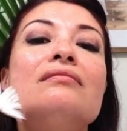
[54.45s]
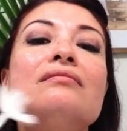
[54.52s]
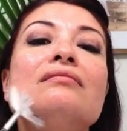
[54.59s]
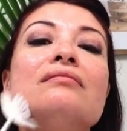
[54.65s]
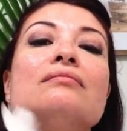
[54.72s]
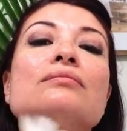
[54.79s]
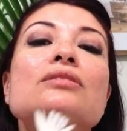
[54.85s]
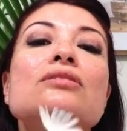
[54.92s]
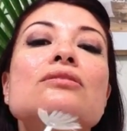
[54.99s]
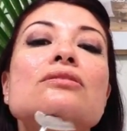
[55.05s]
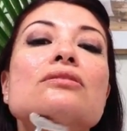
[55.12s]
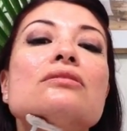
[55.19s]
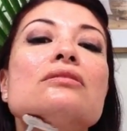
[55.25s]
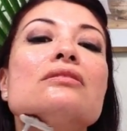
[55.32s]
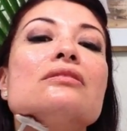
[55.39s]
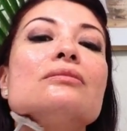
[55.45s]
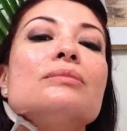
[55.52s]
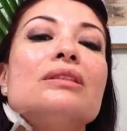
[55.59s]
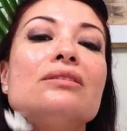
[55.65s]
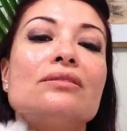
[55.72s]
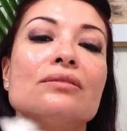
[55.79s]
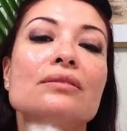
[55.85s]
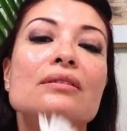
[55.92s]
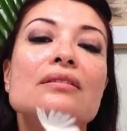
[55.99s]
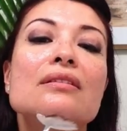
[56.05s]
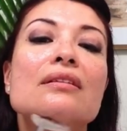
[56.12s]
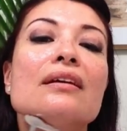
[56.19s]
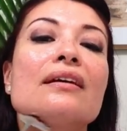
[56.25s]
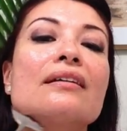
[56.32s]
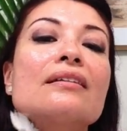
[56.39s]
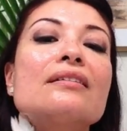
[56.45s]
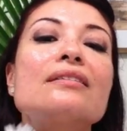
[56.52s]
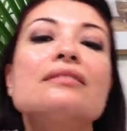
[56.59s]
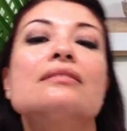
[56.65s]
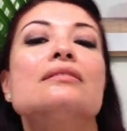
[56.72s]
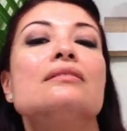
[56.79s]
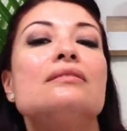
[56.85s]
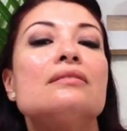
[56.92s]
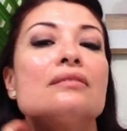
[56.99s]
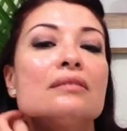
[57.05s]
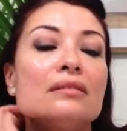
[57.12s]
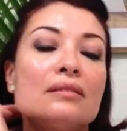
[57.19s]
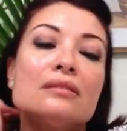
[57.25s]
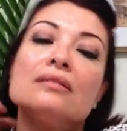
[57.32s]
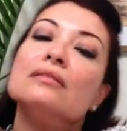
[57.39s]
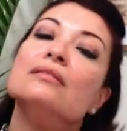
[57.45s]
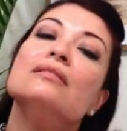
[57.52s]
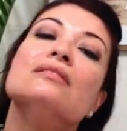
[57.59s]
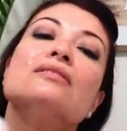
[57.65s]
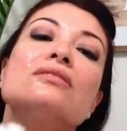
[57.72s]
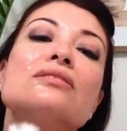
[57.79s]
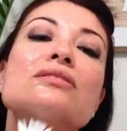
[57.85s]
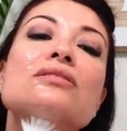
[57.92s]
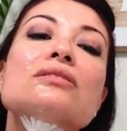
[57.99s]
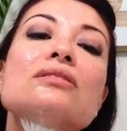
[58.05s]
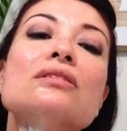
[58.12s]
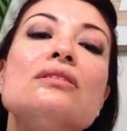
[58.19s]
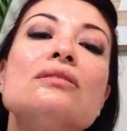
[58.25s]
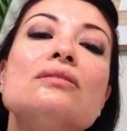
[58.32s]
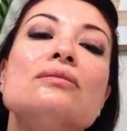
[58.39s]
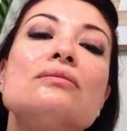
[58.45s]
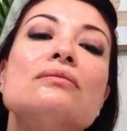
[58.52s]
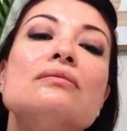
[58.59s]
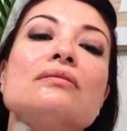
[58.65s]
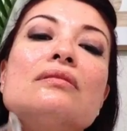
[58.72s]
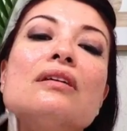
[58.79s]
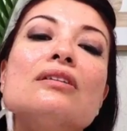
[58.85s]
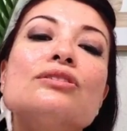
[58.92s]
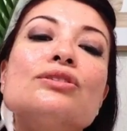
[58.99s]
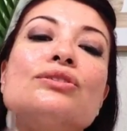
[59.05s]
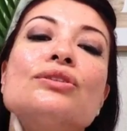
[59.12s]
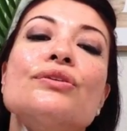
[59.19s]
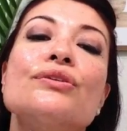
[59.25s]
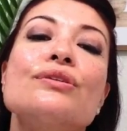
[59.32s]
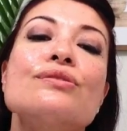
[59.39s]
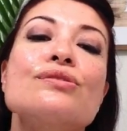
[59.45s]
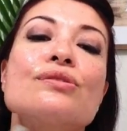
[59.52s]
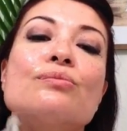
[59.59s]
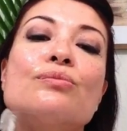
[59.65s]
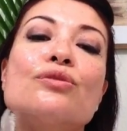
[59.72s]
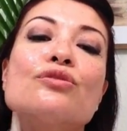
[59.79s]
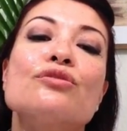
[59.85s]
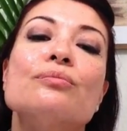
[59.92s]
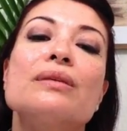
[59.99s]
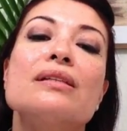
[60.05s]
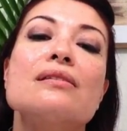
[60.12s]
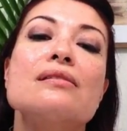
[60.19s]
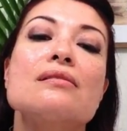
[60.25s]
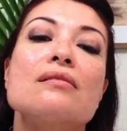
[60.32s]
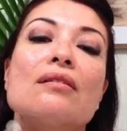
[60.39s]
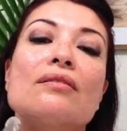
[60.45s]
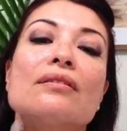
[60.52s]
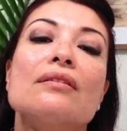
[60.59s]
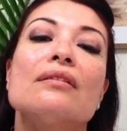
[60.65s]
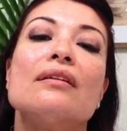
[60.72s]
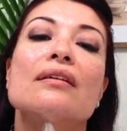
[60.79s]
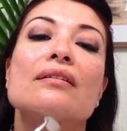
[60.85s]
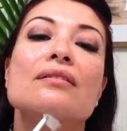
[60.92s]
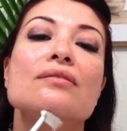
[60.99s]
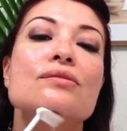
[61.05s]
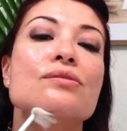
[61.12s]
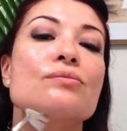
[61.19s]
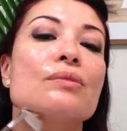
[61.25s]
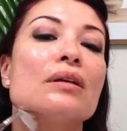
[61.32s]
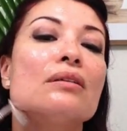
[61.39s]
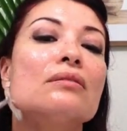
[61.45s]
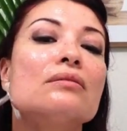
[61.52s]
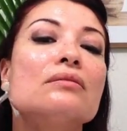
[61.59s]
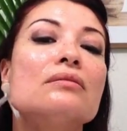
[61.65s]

I'm also going to be doing the neck. So I'll show you some movements on the neck as well.